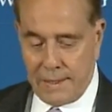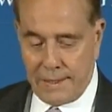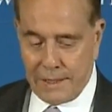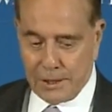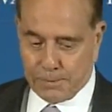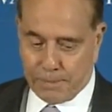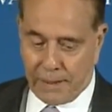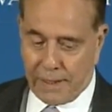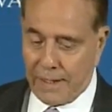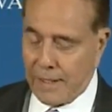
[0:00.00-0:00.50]

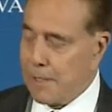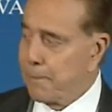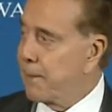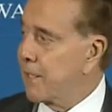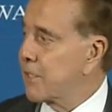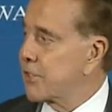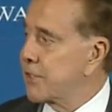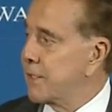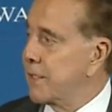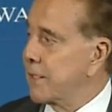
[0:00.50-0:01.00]
It's probably the
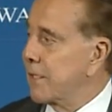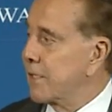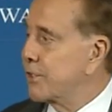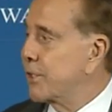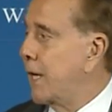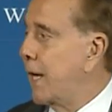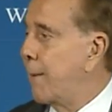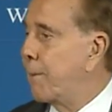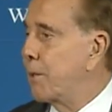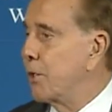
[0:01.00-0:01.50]
best thing that's
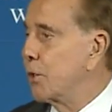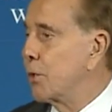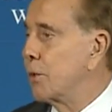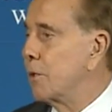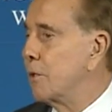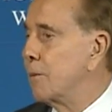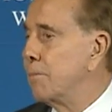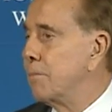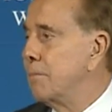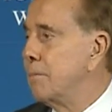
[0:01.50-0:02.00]
happened to
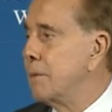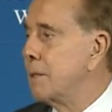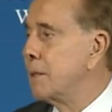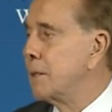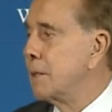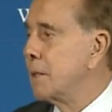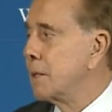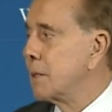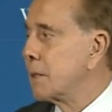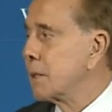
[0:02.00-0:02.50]
them
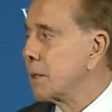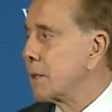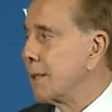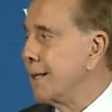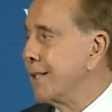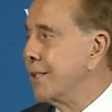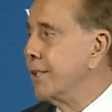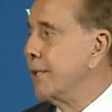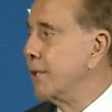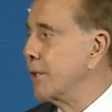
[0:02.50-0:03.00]

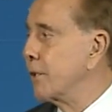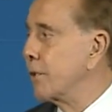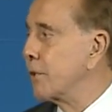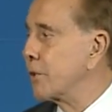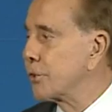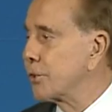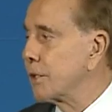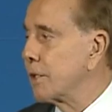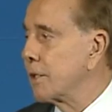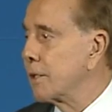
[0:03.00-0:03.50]
in
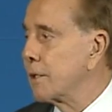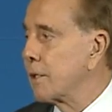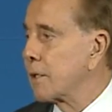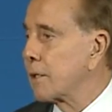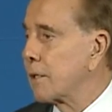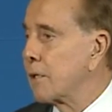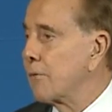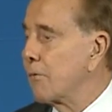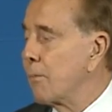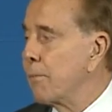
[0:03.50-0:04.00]
years, and they're
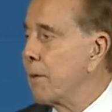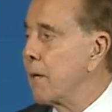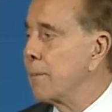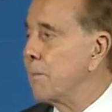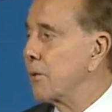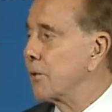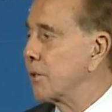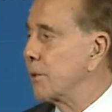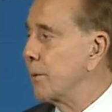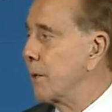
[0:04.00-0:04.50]
going to
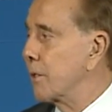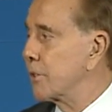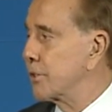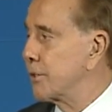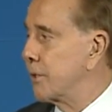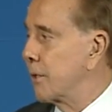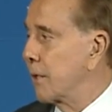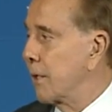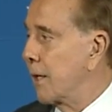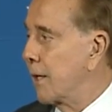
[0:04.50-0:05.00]
remember it the rest
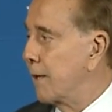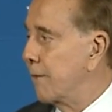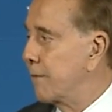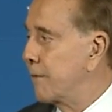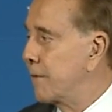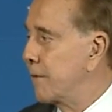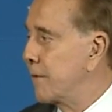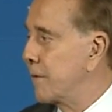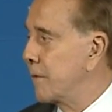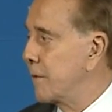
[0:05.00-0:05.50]
of their life.
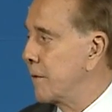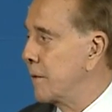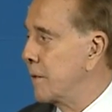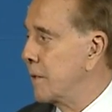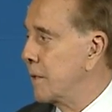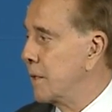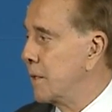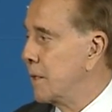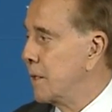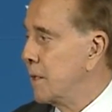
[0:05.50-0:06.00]

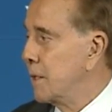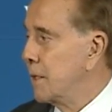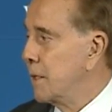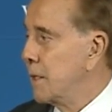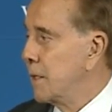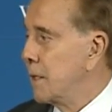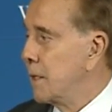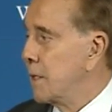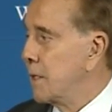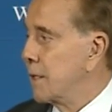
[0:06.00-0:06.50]

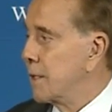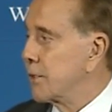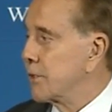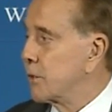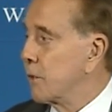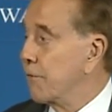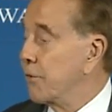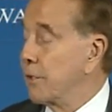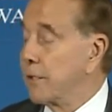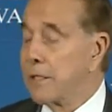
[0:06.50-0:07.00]

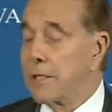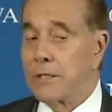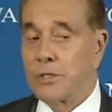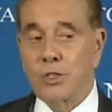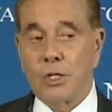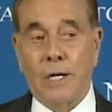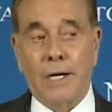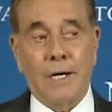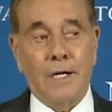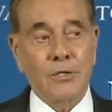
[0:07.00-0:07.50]
So if you get a
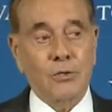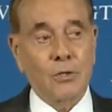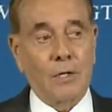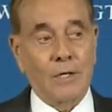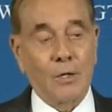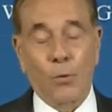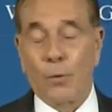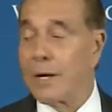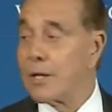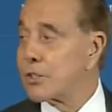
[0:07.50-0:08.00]
chance
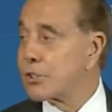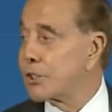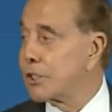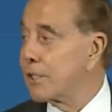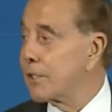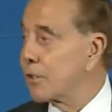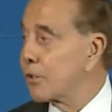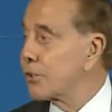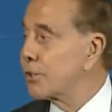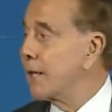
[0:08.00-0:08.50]
on a
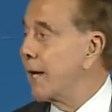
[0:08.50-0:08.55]
Wednesday or